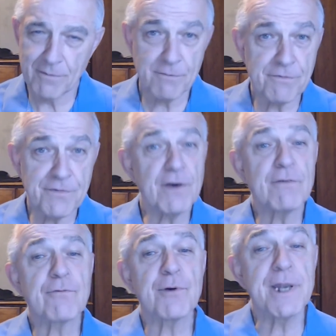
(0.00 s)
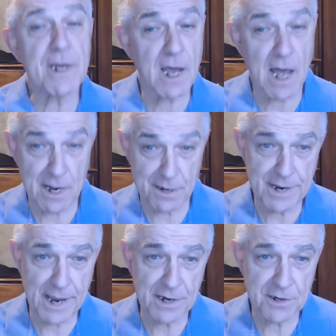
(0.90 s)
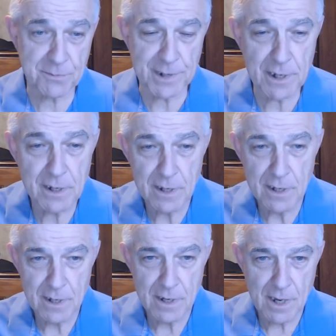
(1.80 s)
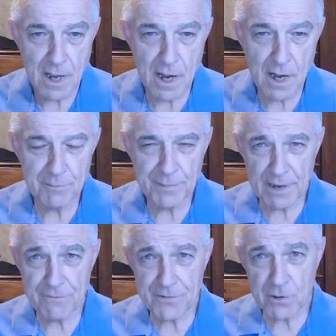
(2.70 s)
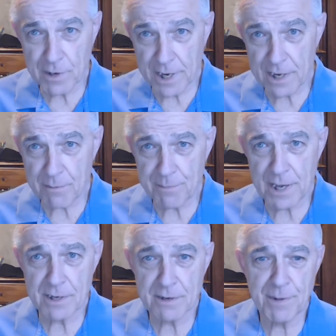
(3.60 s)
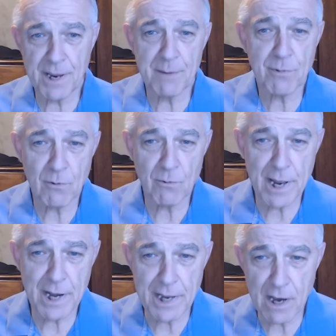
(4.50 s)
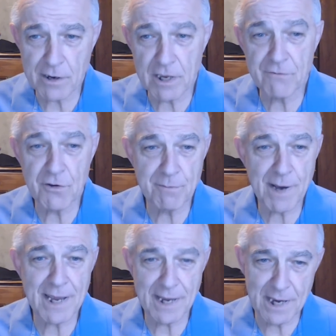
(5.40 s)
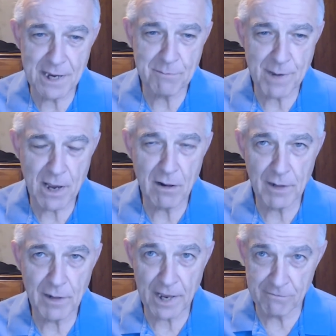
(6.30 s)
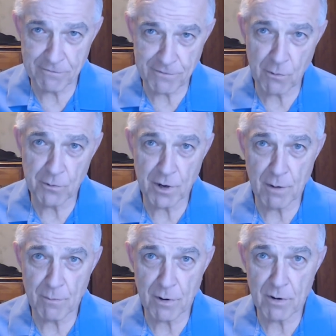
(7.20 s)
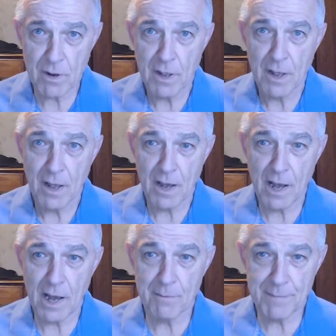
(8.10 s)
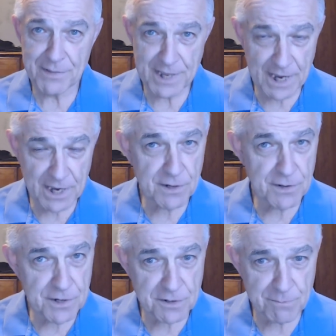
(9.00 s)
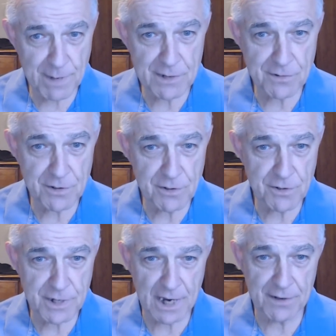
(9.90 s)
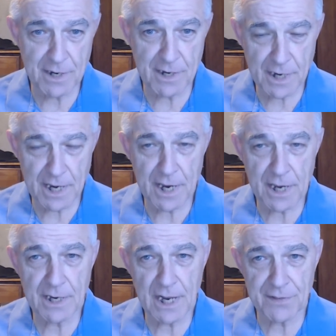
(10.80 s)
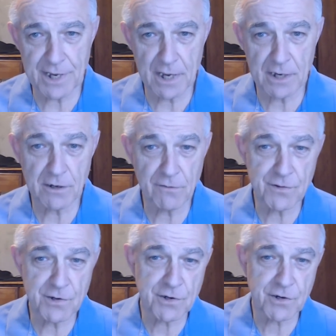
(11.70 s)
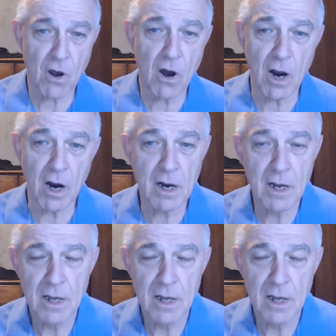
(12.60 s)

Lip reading: feel free to contact me. If you'll get a pen and paper ready, I'll give you my email and phone number at the end of this message and then again at the end of the song.